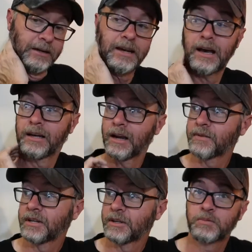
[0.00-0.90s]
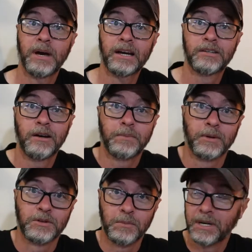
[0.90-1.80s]
yeah, everything's packed up and
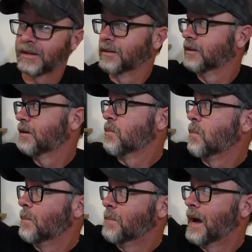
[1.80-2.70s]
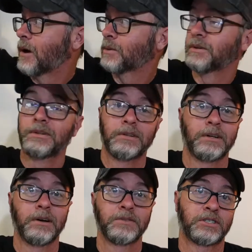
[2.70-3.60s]
there's a big
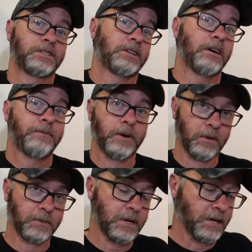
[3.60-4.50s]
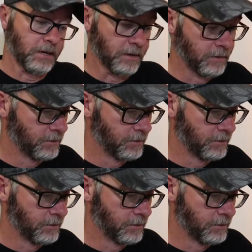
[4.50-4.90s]
mountain of stuff over here.